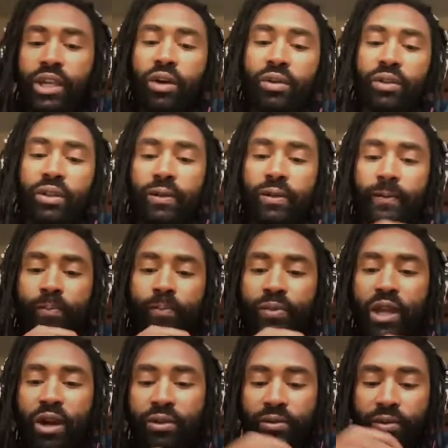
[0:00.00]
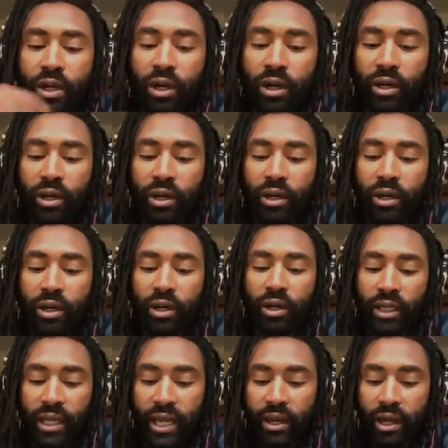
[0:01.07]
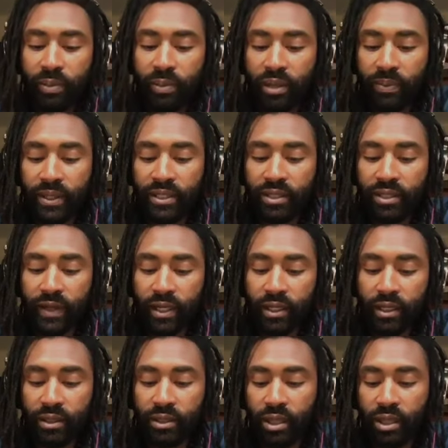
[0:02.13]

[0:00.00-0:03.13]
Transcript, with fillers: So no, currently now I'm in Pennsylvania.